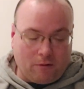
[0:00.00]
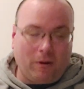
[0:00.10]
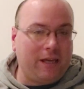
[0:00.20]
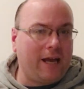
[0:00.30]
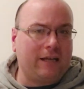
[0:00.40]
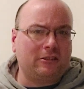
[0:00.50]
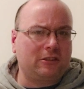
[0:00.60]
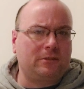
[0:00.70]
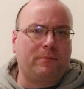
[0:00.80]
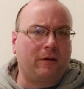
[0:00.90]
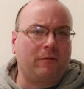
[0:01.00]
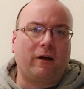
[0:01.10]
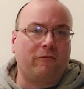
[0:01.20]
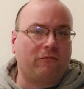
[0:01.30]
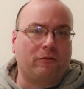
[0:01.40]
White Castles has been
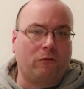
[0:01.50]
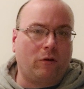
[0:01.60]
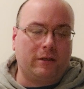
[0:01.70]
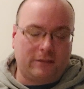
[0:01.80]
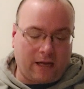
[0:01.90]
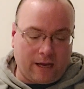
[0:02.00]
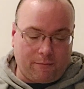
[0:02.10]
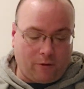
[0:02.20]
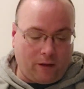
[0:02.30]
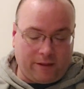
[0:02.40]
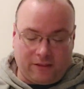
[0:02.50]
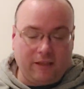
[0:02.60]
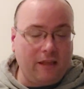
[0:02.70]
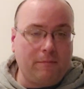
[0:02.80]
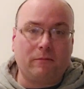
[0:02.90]
around for a long time. I
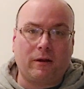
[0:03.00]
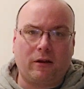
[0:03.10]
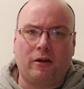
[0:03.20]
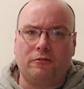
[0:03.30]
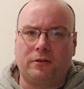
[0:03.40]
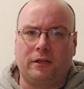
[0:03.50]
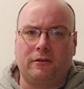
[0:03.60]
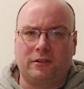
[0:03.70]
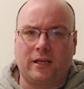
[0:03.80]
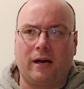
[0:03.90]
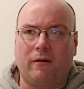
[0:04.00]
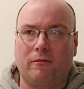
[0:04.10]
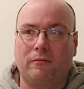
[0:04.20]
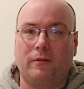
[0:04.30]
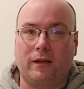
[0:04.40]
think they've been around 100 years now.
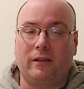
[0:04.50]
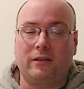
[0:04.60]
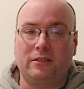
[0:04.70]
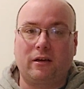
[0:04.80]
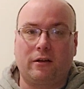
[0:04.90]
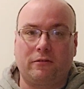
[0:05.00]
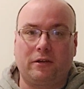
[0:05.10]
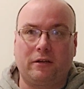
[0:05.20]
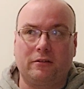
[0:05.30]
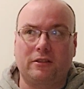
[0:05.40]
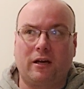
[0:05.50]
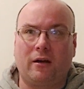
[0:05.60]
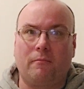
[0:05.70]
At least 100 years.